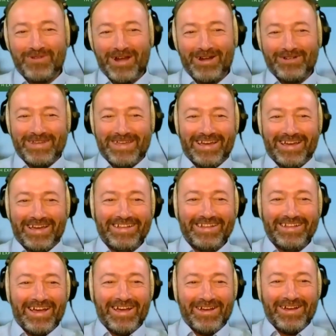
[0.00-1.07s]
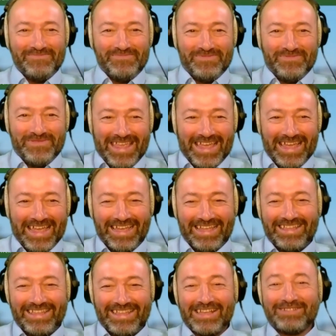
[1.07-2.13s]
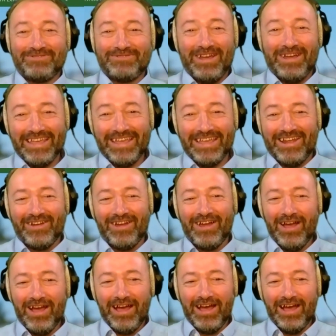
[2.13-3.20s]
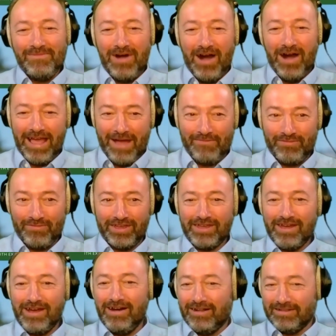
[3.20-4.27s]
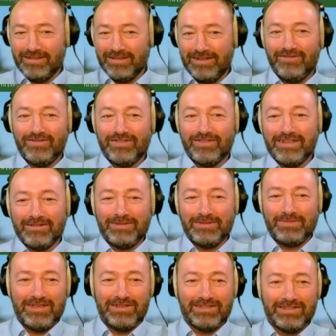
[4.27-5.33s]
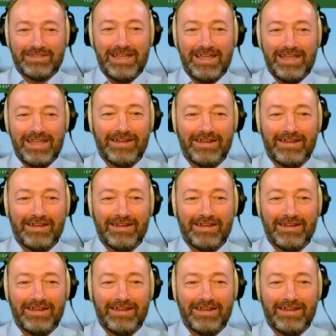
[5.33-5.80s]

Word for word: well, Mia. That's what, you know, I am the Carl. You know, I'm going to be using that